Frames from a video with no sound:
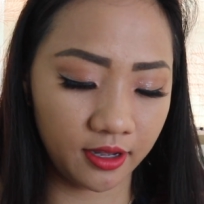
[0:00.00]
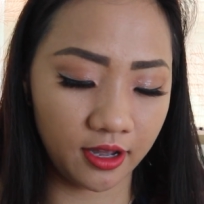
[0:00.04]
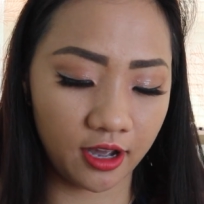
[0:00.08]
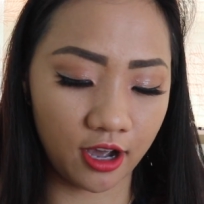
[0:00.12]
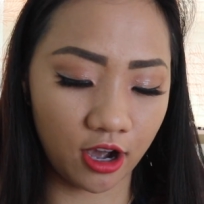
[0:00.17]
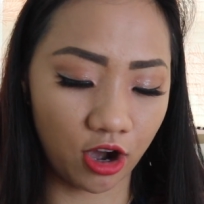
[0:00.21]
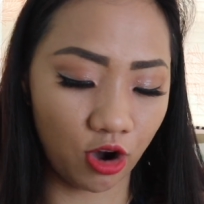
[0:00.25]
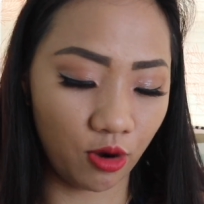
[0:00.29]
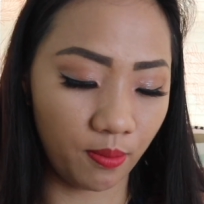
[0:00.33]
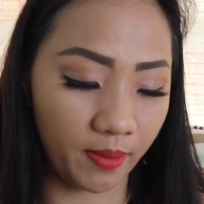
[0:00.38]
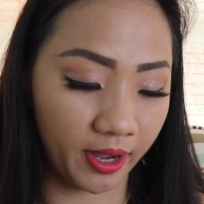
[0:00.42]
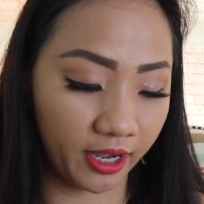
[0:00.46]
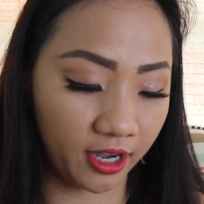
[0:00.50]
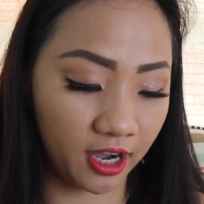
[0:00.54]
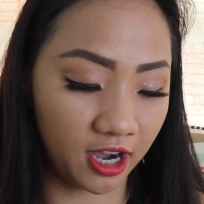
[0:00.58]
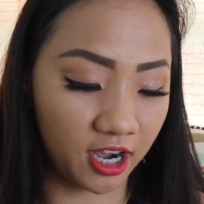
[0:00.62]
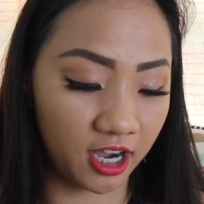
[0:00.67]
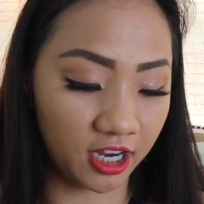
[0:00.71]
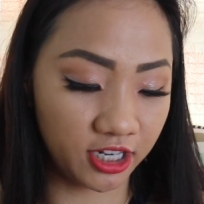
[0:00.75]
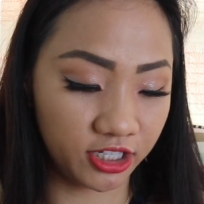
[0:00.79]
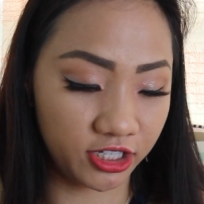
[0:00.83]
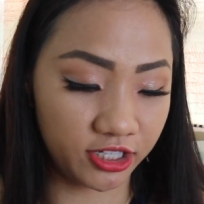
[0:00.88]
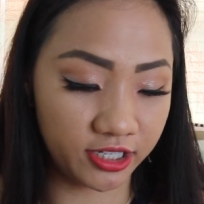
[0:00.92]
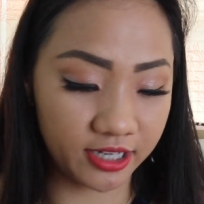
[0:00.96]
Oh my
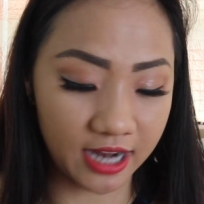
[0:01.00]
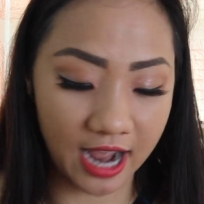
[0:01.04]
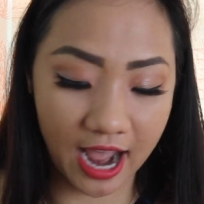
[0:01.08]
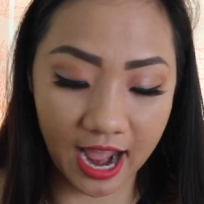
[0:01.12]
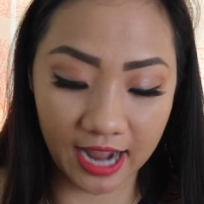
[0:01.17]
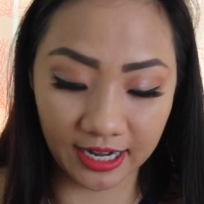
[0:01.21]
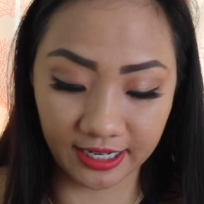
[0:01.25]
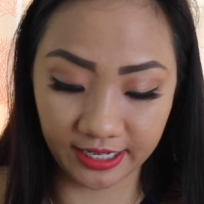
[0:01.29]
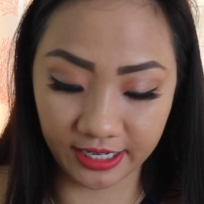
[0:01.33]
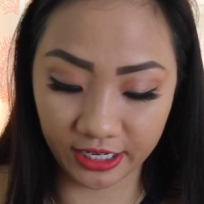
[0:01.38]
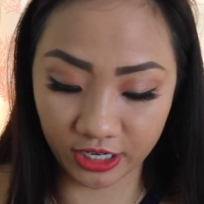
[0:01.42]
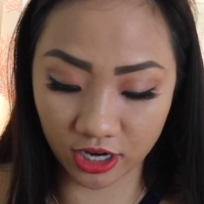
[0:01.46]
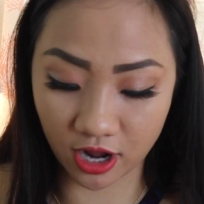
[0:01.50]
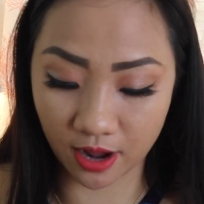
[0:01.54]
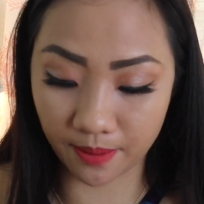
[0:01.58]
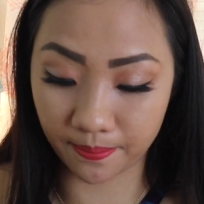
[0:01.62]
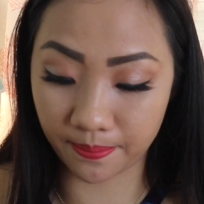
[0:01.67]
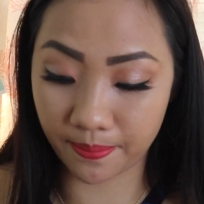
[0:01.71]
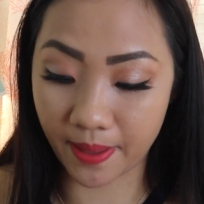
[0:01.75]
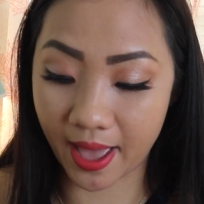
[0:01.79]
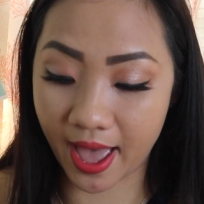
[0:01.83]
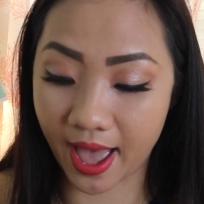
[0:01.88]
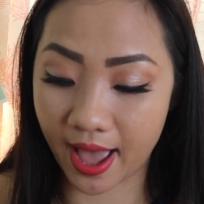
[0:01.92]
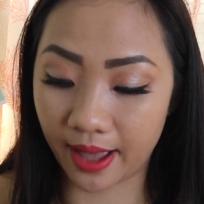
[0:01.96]
gosh, I did not
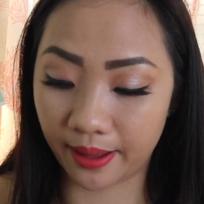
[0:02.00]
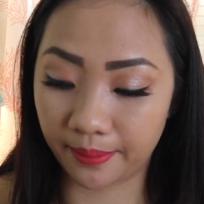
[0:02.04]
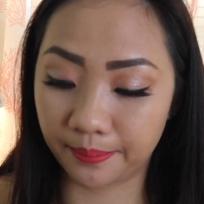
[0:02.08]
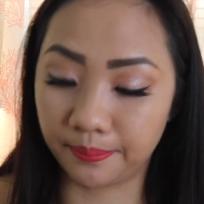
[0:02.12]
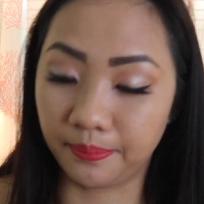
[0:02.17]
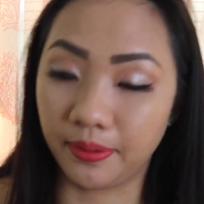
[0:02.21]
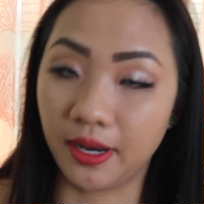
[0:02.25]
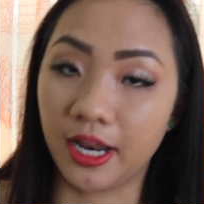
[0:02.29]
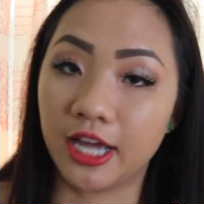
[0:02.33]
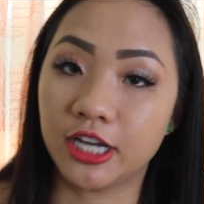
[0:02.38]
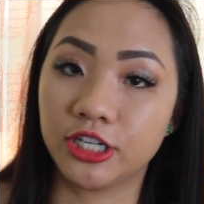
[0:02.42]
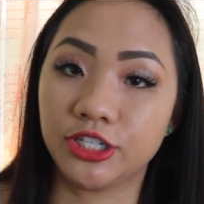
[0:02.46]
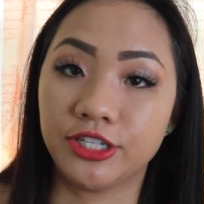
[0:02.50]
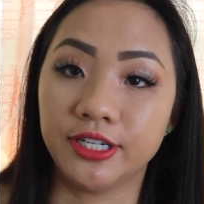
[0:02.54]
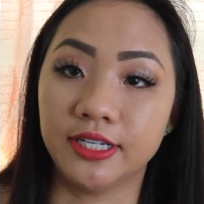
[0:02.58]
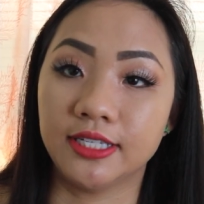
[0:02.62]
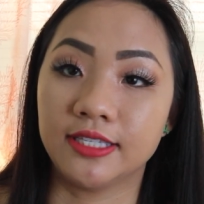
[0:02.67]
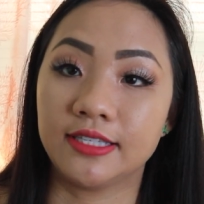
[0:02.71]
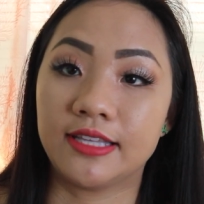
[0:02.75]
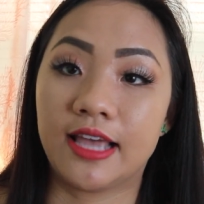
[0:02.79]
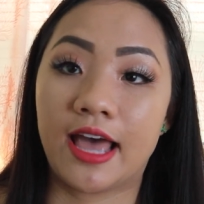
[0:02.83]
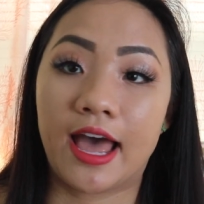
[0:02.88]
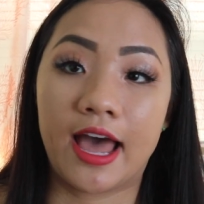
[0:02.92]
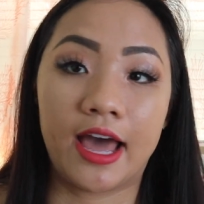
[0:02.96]
pack
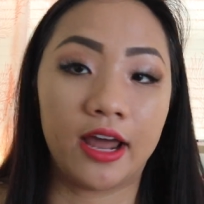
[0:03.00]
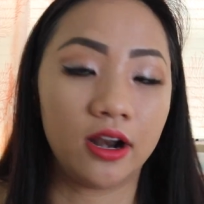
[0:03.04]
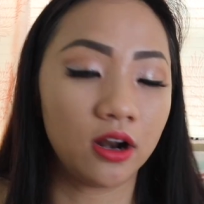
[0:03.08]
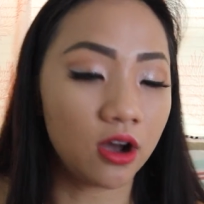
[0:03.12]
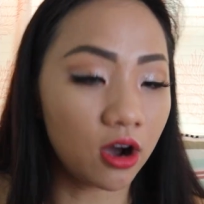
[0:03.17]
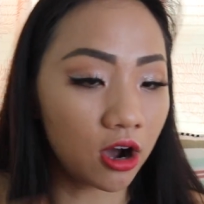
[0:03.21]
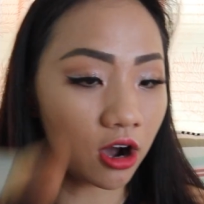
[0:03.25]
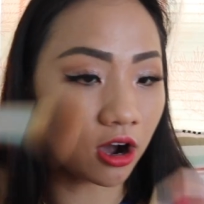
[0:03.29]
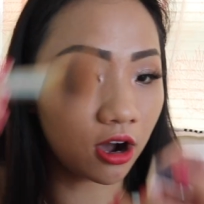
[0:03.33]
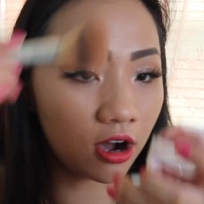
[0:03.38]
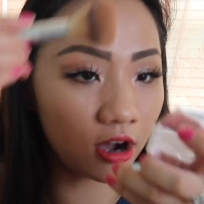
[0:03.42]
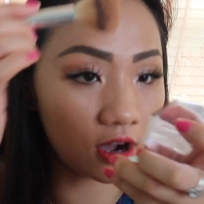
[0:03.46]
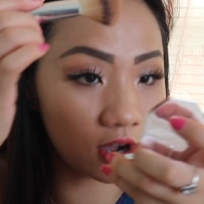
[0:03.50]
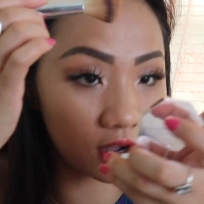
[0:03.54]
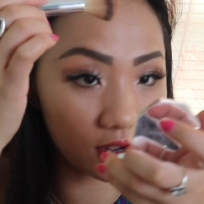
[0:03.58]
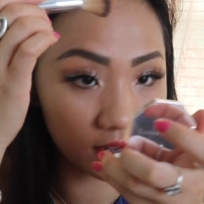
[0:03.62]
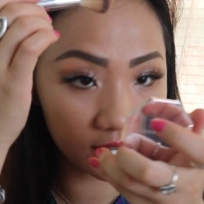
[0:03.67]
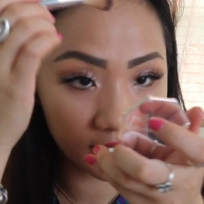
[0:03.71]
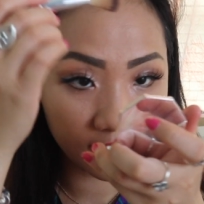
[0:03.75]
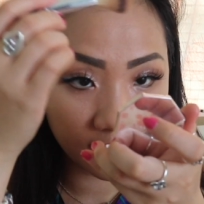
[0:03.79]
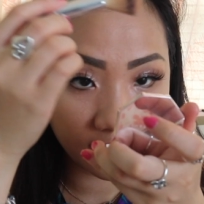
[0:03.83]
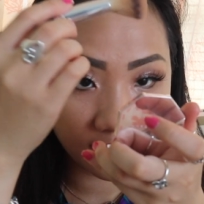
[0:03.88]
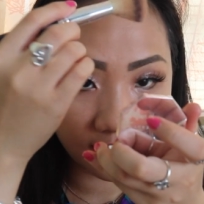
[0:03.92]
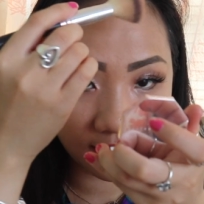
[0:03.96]
blushes at all.
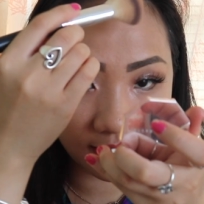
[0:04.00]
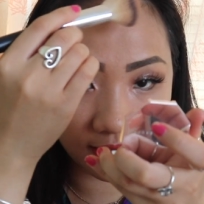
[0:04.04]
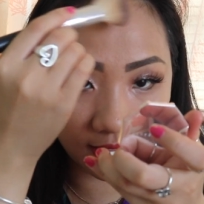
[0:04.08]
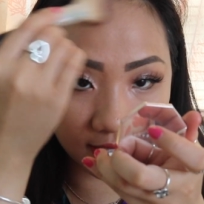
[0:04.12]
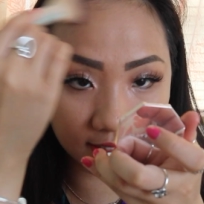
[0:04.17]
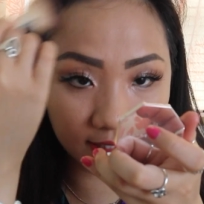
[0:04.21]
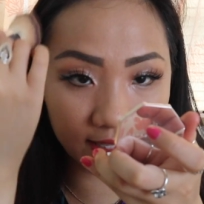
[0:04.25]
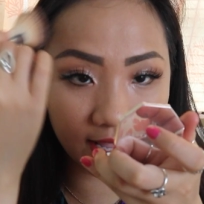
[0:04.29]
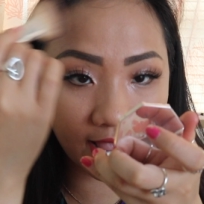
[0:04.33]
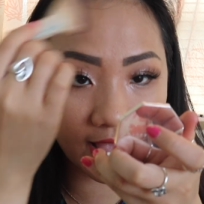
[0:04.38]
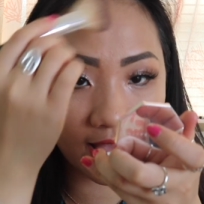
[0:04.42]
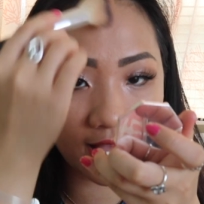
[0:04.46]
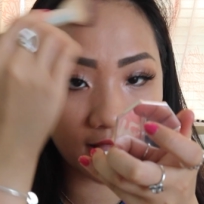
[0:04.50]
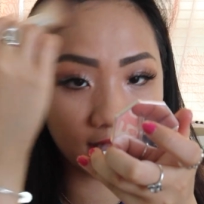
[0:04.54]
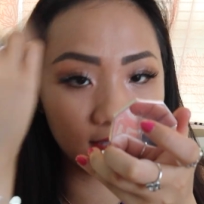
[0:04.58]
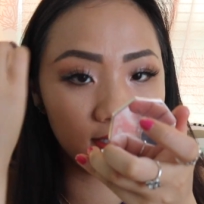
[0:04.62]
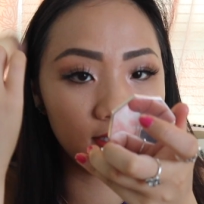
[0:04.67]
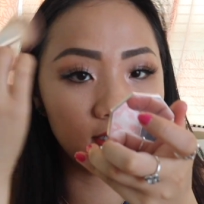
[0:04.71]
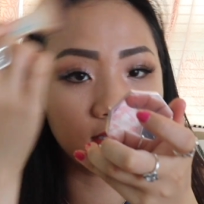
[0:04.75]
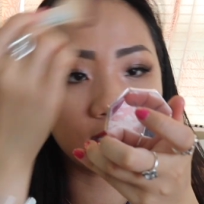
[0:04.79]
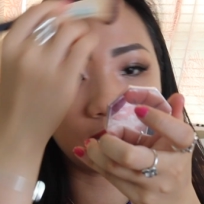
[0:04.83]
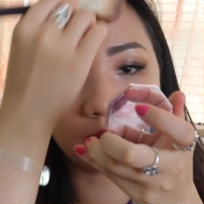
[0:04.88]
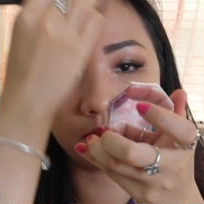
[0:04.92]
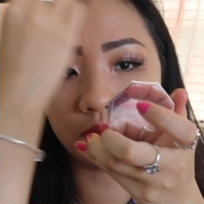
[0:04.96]
Let's add
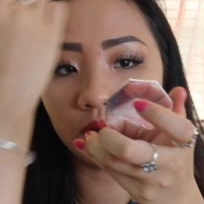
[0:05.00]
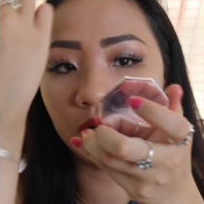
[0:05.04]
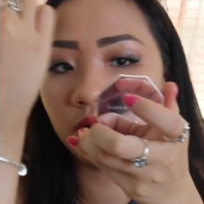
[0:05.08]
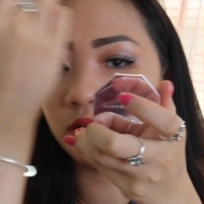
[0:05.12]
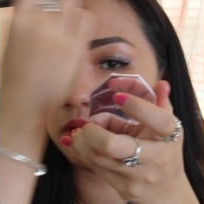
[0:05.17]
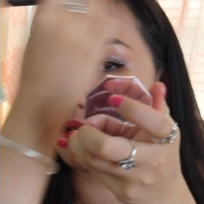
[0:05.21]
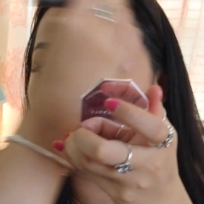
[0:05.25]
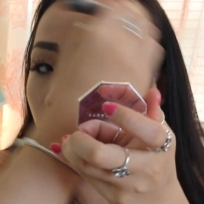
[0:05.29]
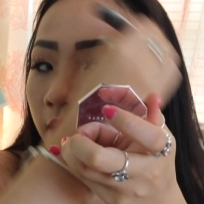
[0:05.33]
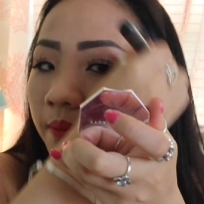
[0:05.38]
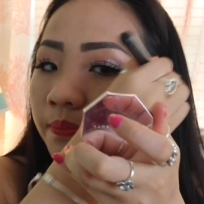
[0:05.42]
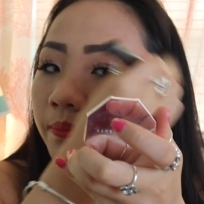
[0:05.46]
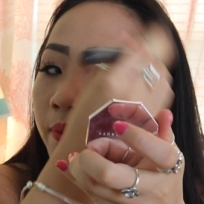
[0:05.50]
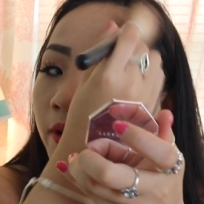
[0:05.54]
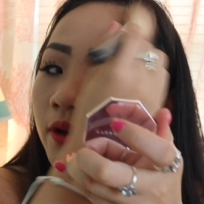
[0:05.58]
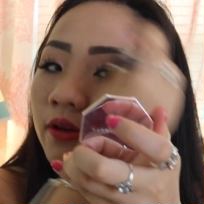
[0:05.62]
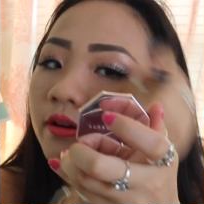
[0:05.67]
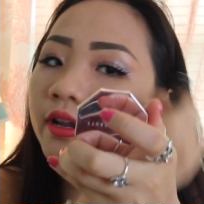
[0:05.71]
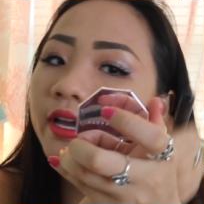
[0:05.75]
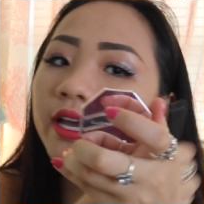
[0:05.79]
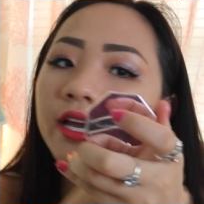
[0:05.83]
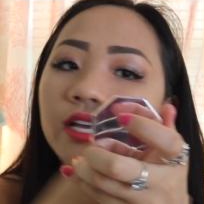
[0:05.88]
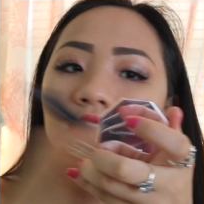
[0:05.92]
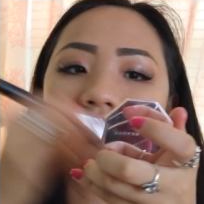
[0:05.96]
some Hula
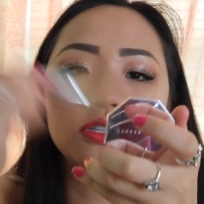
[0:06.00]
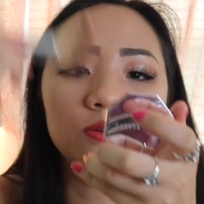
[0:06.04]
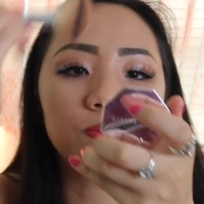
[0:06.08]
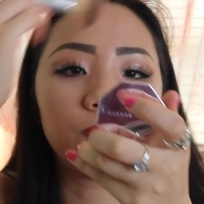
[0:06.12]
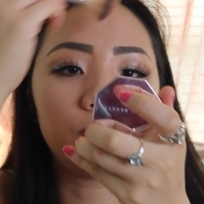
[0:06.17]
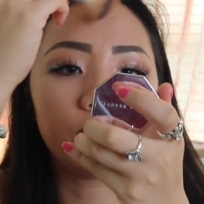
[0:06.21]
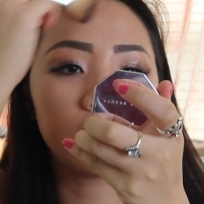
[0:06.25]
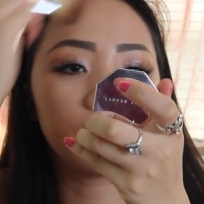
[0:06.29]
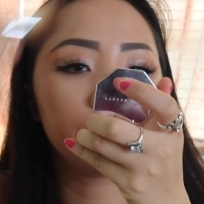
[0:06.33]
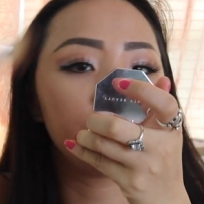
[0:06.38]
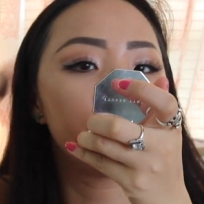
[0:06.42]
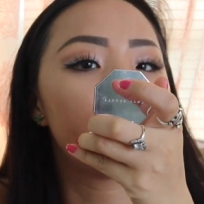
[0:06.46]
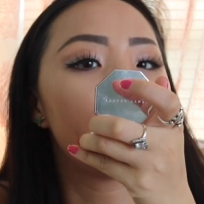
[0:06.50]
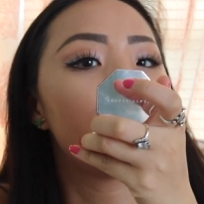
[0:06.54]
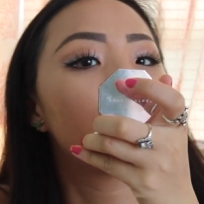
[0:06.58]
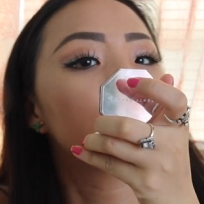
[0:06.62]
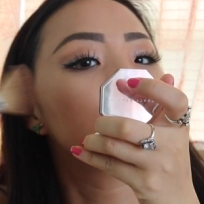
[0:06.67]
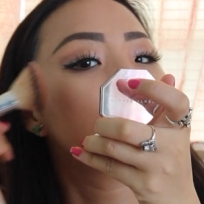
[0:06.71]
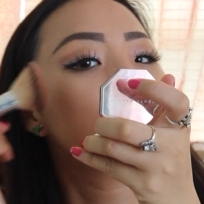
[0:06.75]
Beauty to bring back